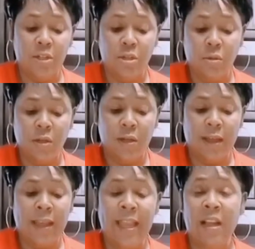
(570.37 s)

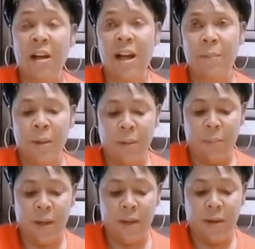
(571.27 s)
egg omelet,
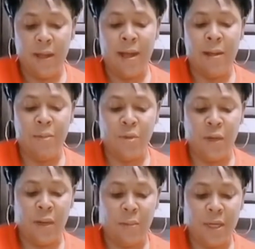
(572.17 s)
but I'm doing it
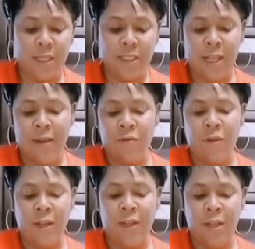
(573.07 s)
because I
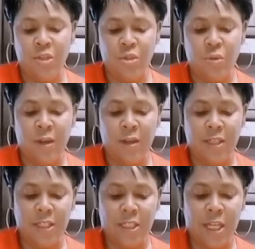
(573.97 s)
really enjoy the
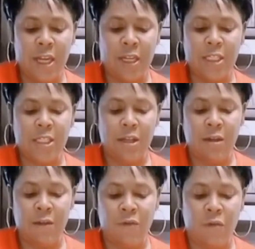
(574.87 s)
taste
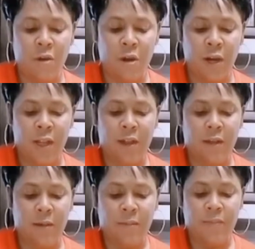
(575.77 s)
of garlic.
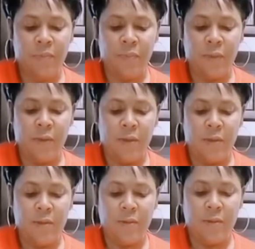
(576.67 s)
All
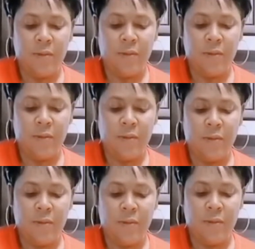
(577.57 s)
right,
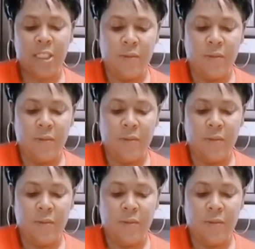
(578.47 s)
so